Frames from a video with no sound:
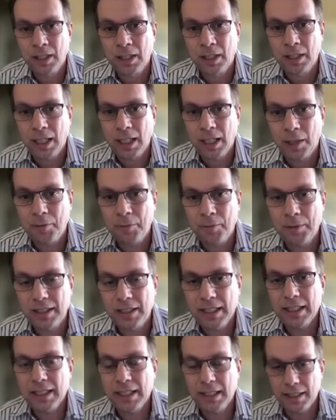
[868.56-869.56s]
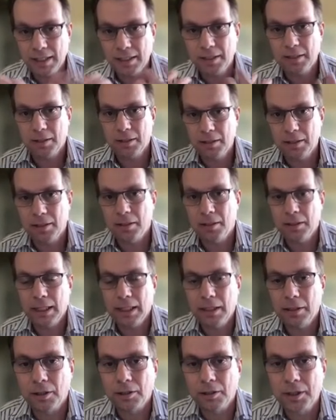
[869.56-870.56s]
And we see this, you know, in
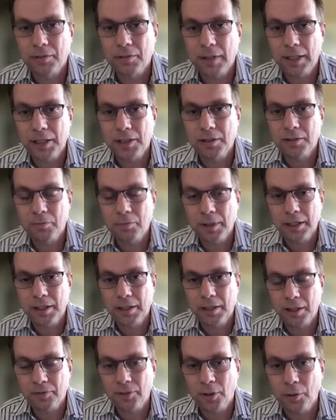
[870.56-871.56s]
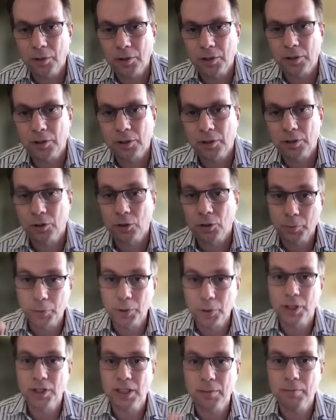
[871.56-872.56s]
conservation with a focus on
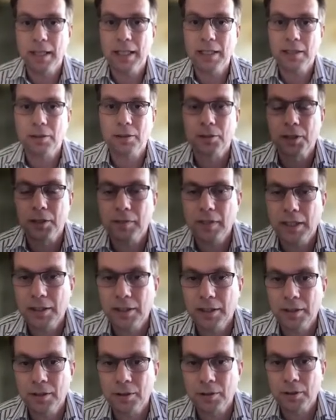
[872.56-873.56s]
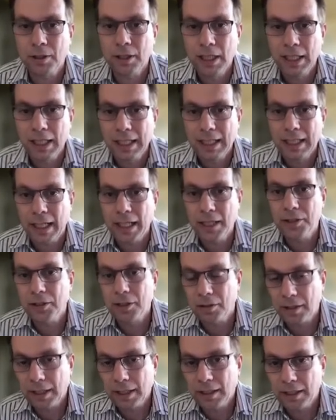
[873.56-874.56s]
community-based conservation or
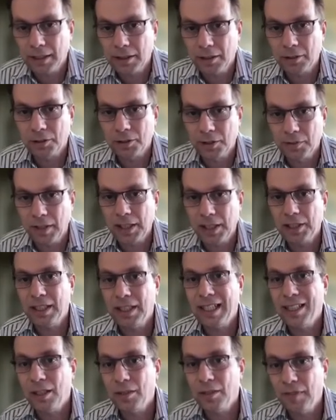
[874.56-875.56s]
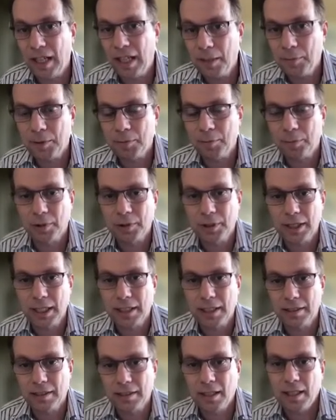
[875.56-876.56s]
integrated conservation and development
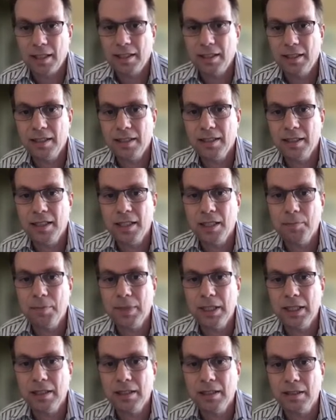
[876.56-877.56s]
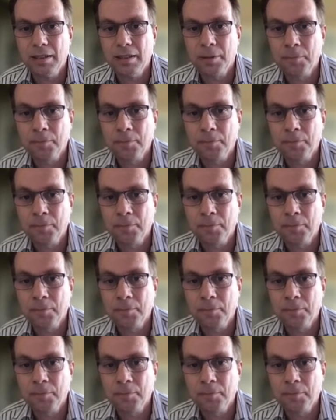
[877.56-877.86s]
projects, I C D Ps,